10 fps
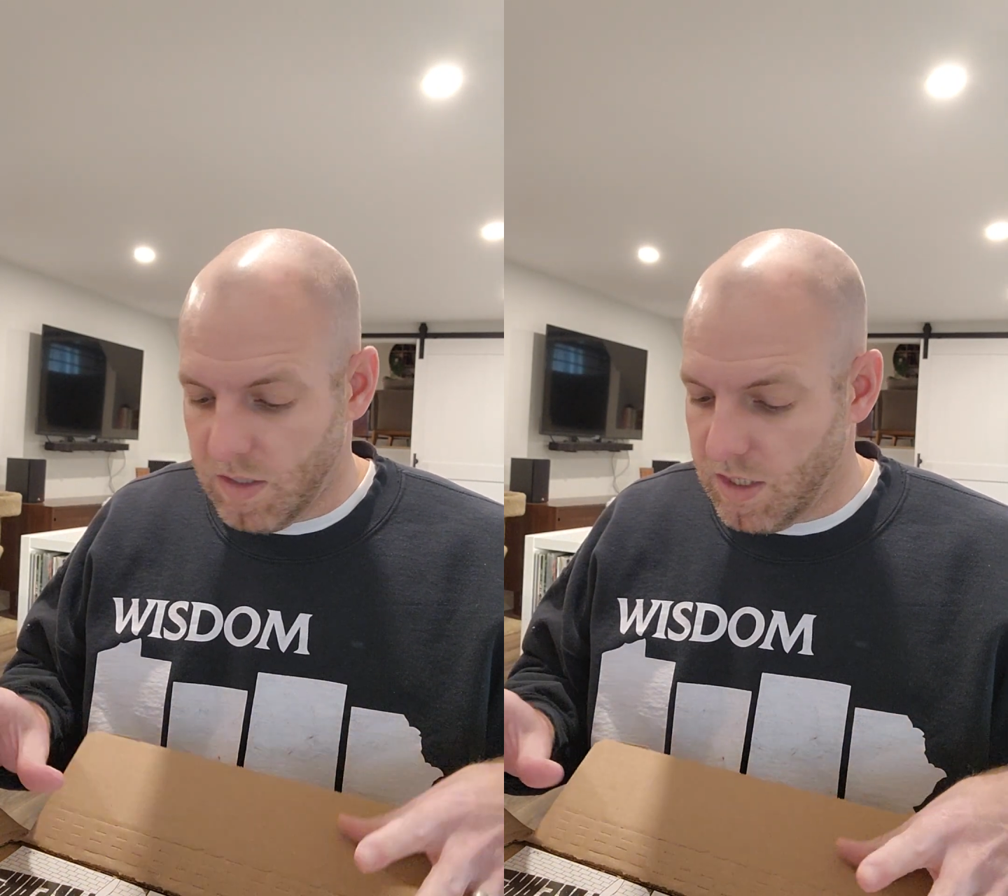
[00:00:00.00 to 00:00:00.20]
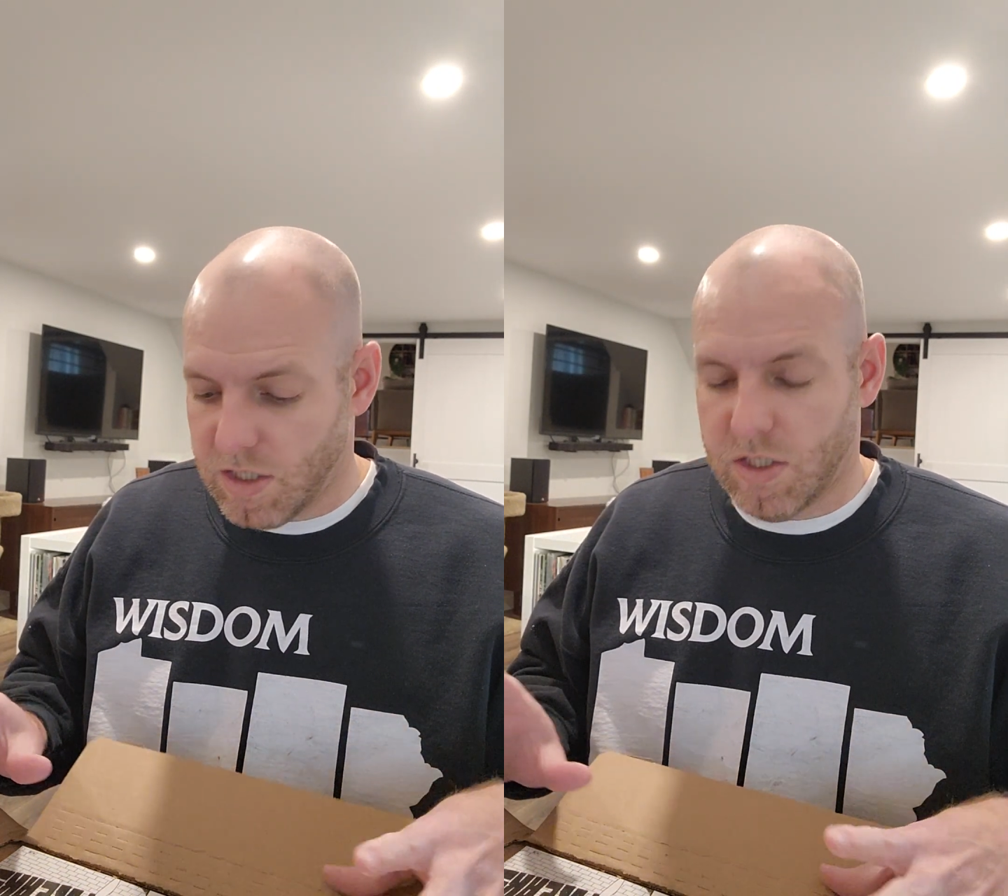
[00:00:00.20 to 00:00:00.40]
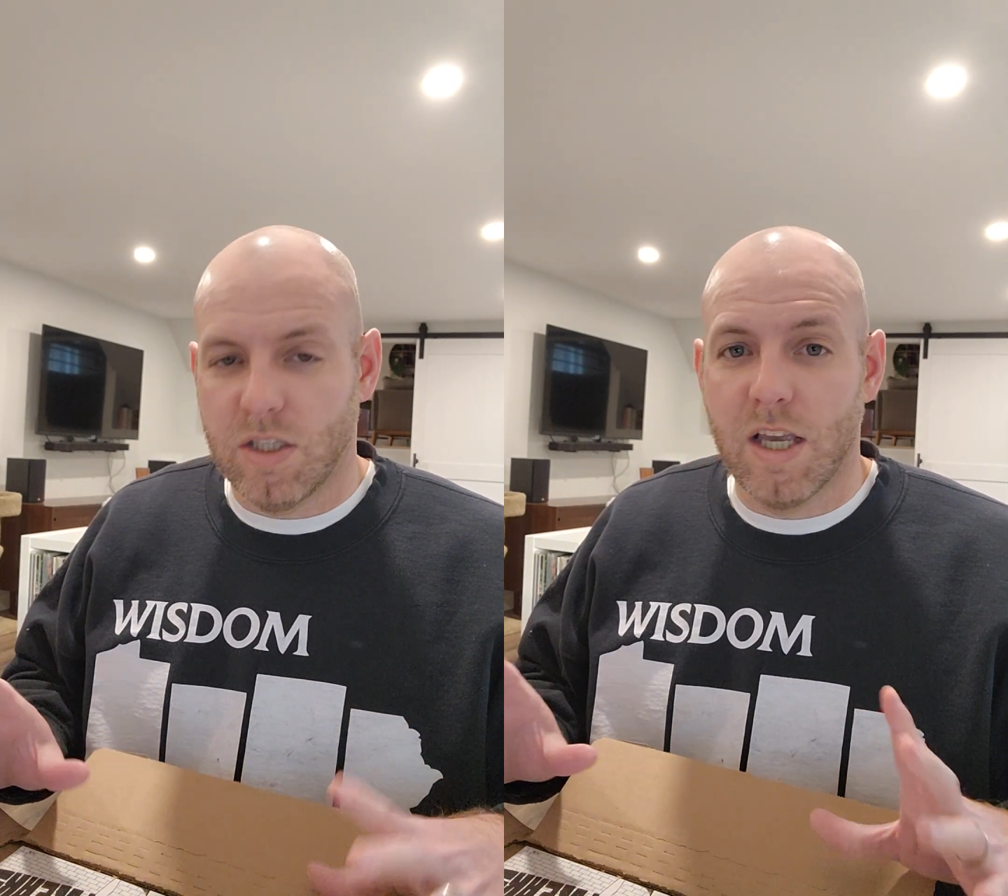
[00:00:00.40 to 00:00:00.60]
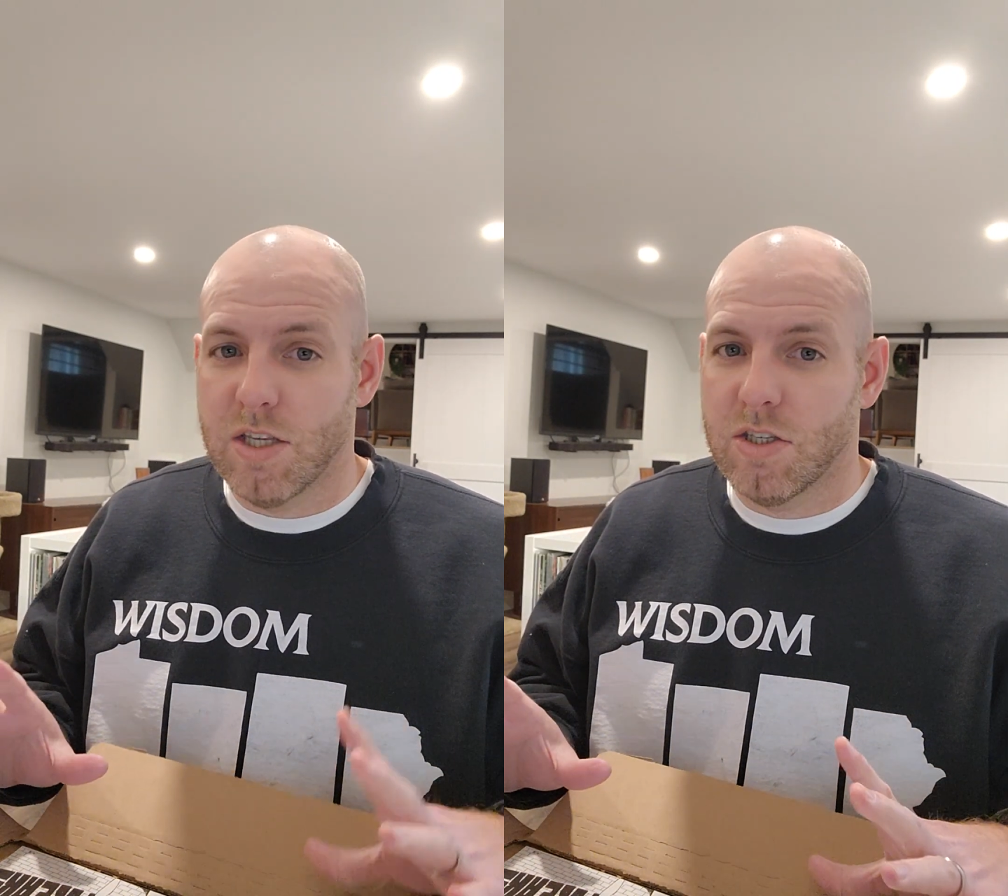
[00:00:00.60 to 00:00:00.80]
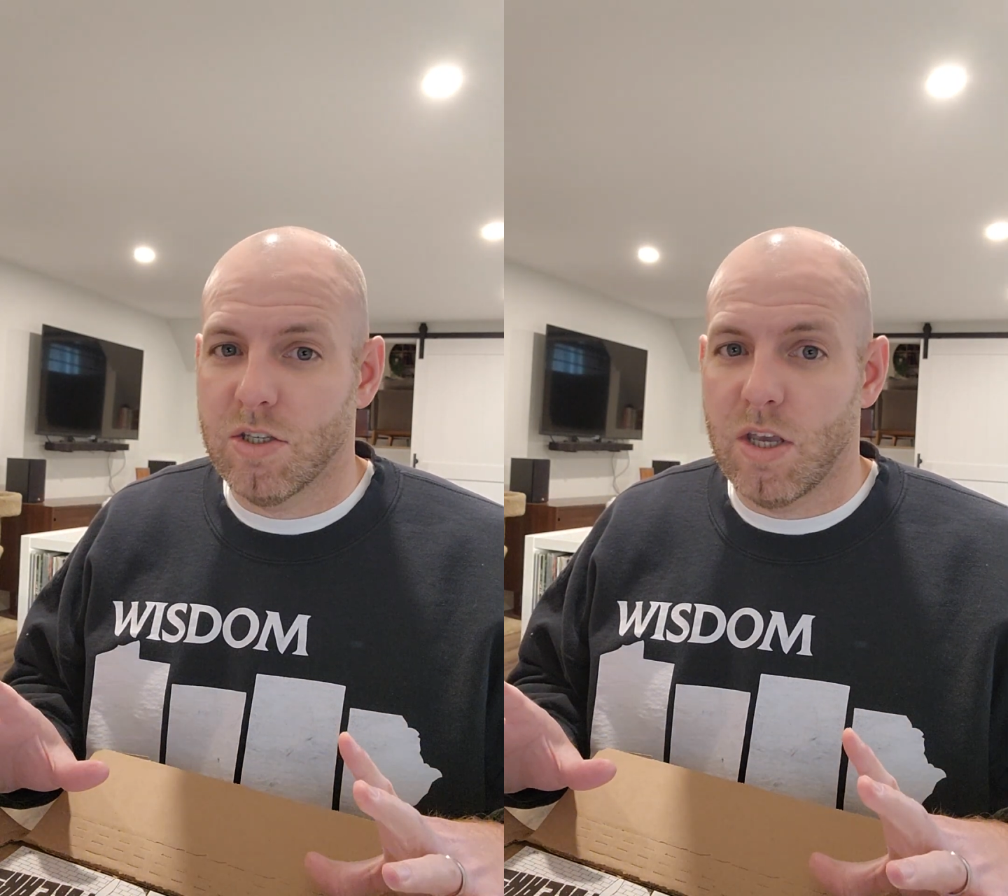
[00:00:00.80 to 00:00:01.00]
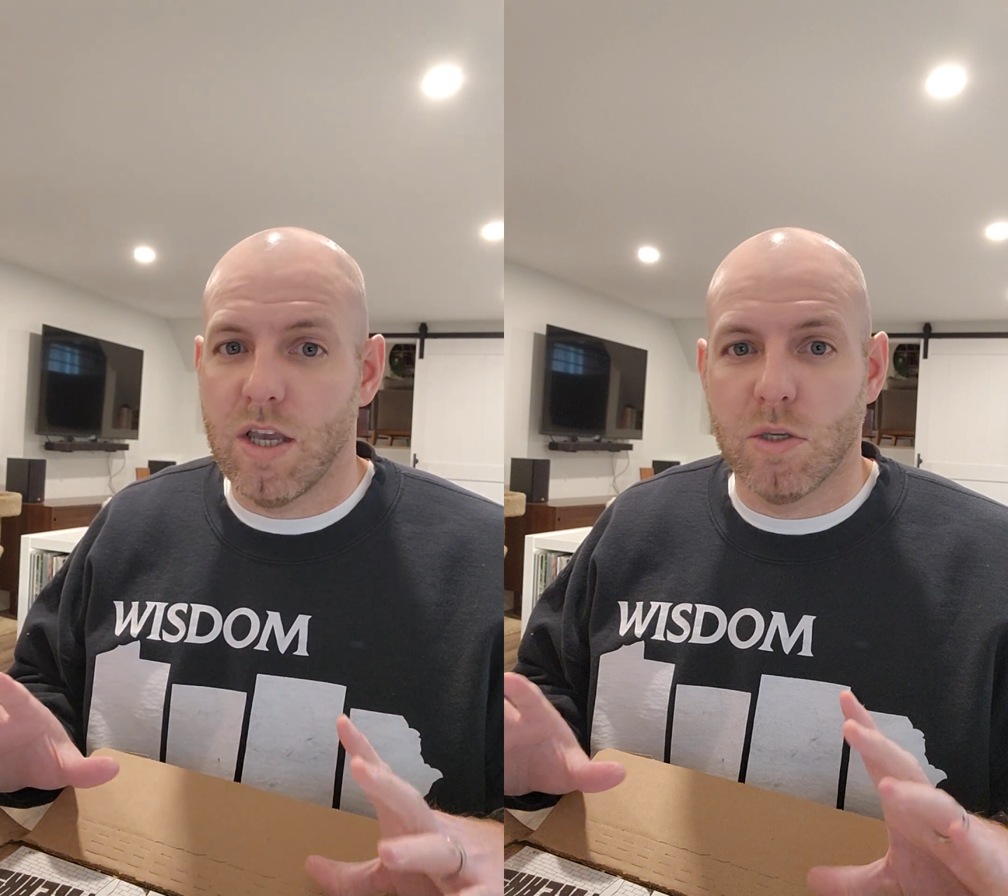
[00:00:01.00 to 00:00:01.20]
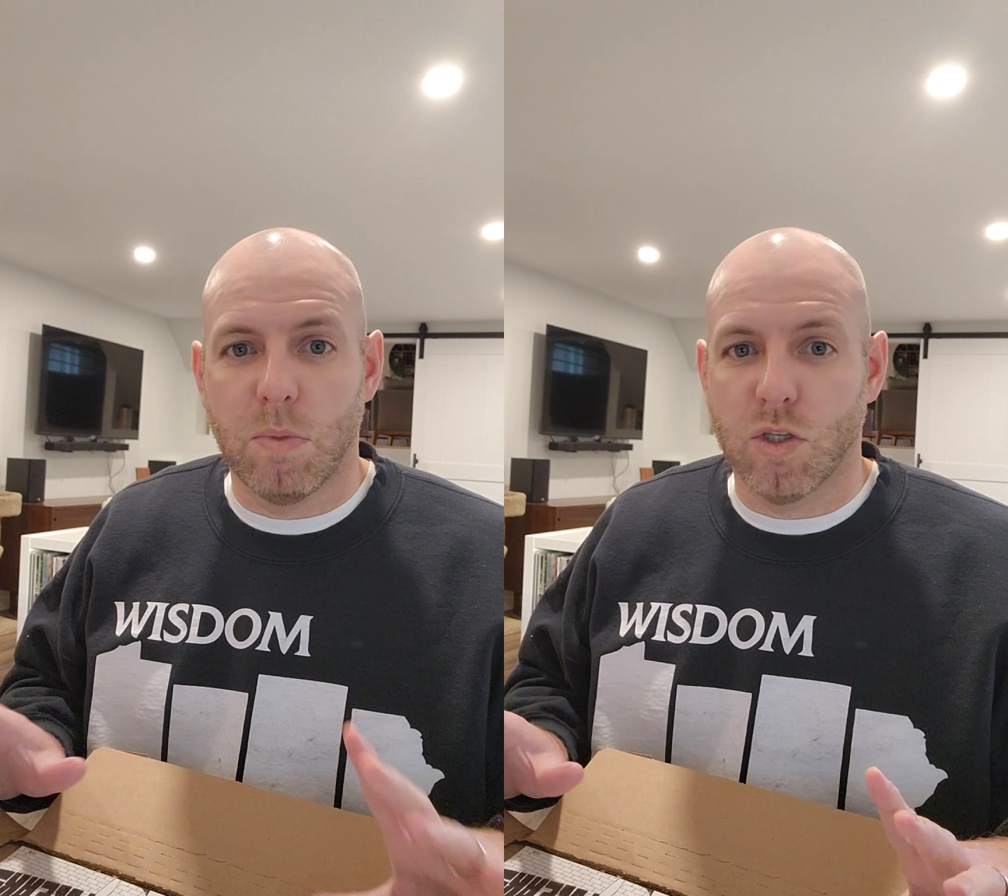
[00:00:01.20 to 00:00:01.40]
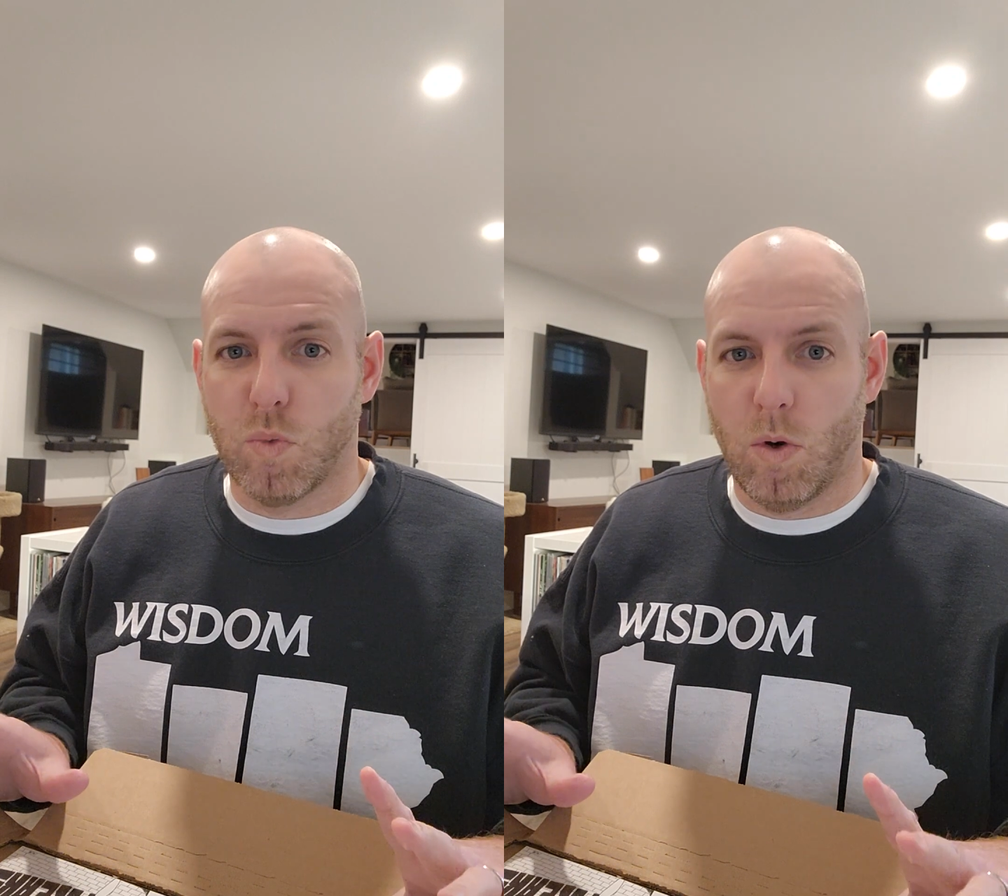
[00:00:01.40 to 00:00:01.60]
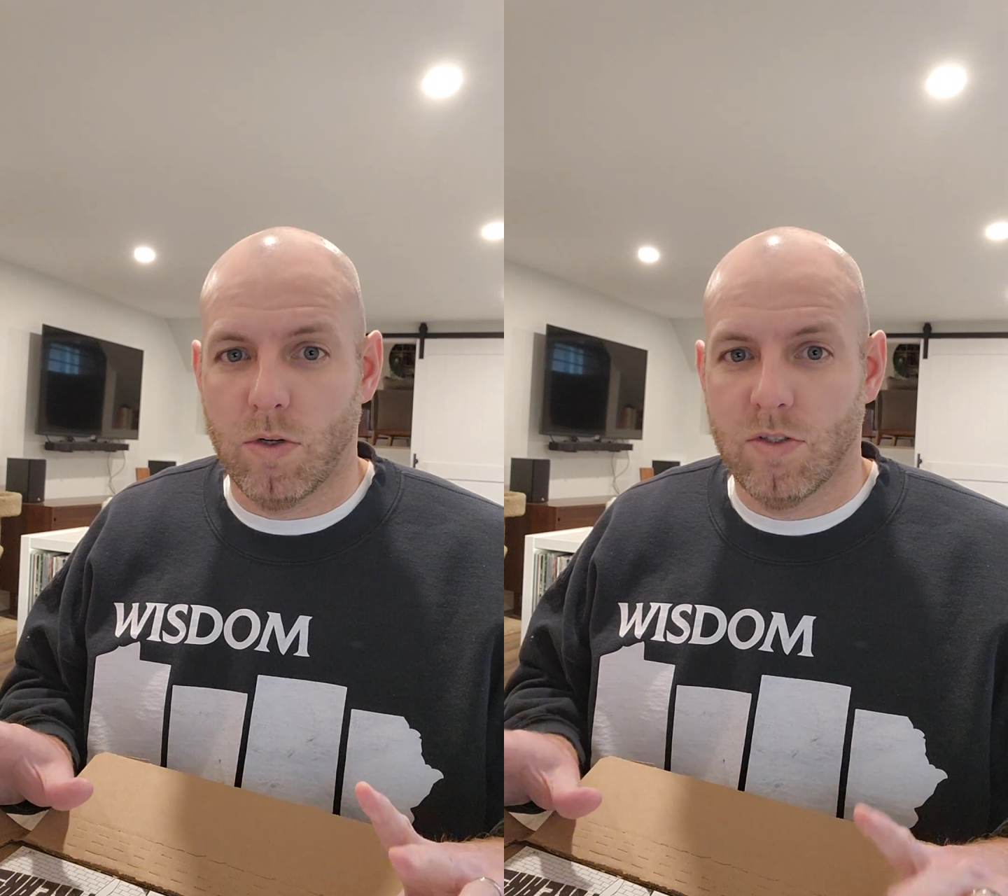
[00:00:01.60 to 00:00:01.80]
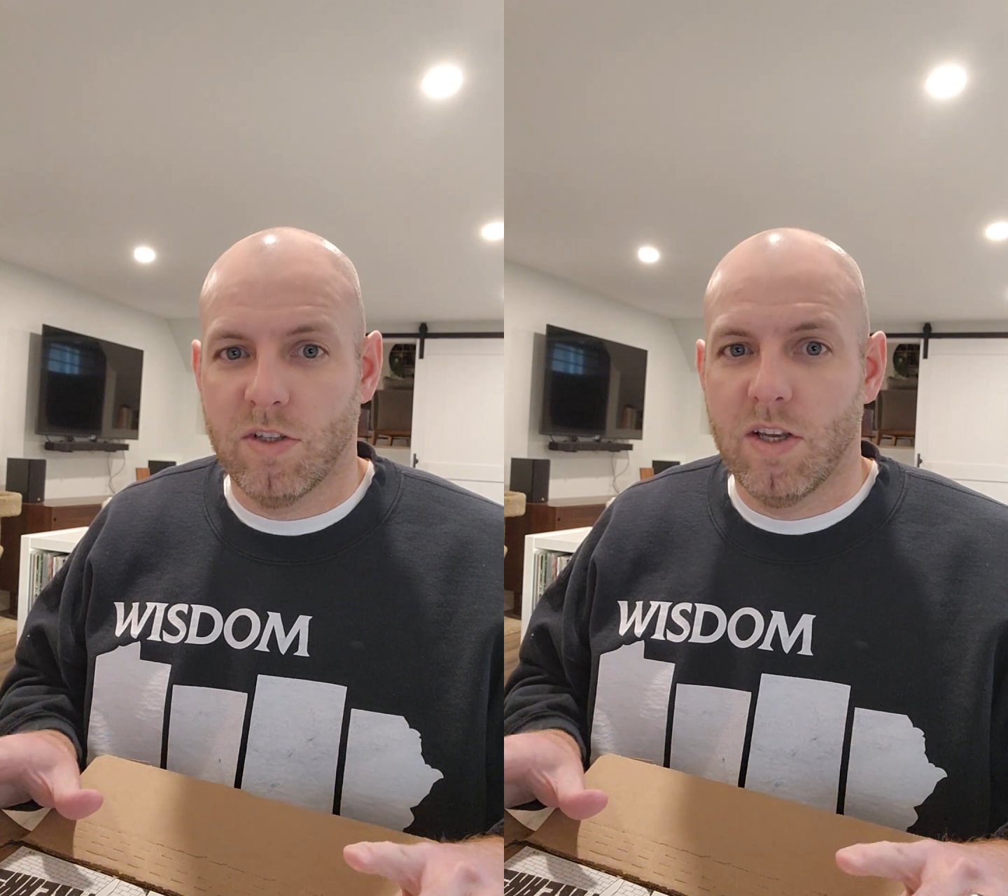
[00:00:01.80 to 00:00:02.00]
this is much
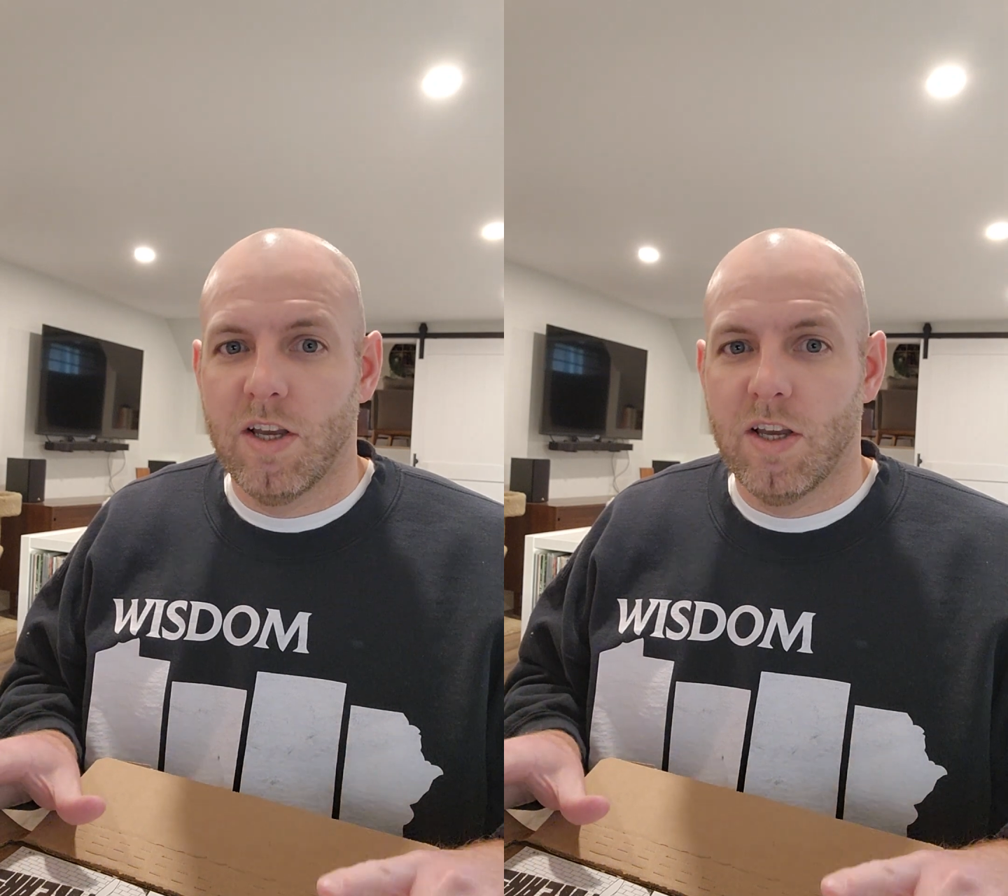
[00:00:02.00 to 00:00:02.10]
worse.